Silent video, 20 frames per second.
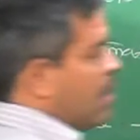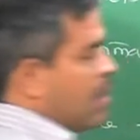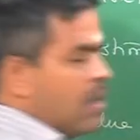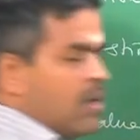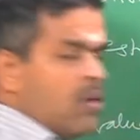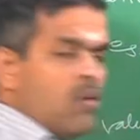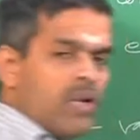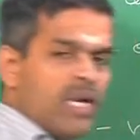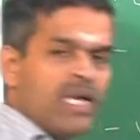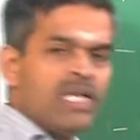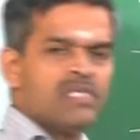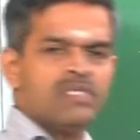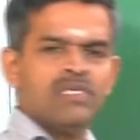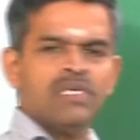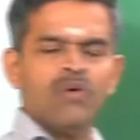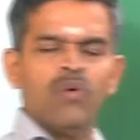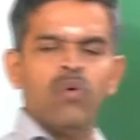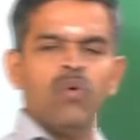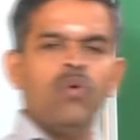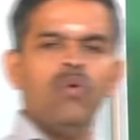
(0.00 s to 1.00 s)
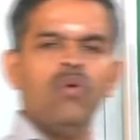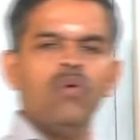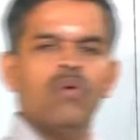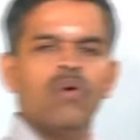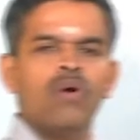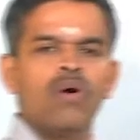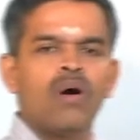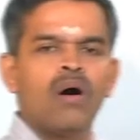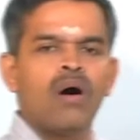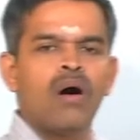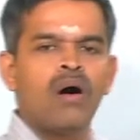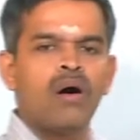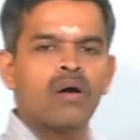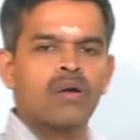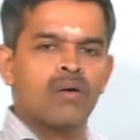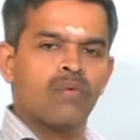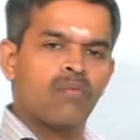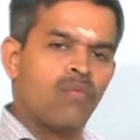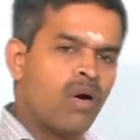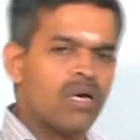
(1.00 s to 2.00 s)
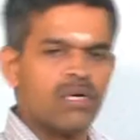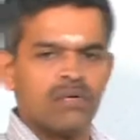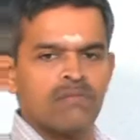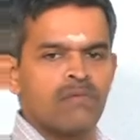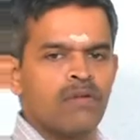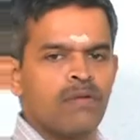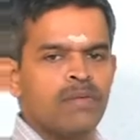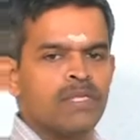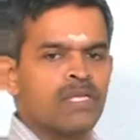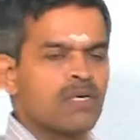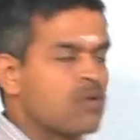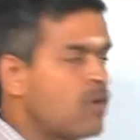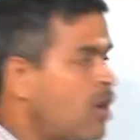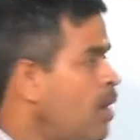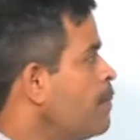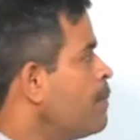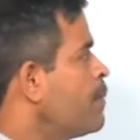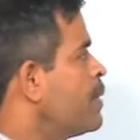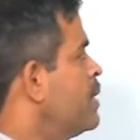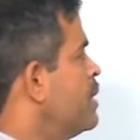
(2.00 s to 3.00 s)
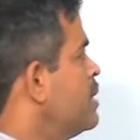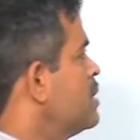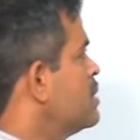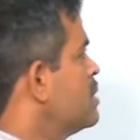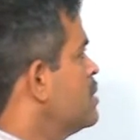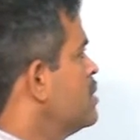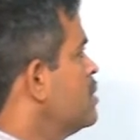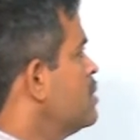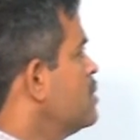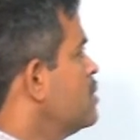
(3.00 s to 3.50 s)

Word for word: Now, let us see who or what will be the components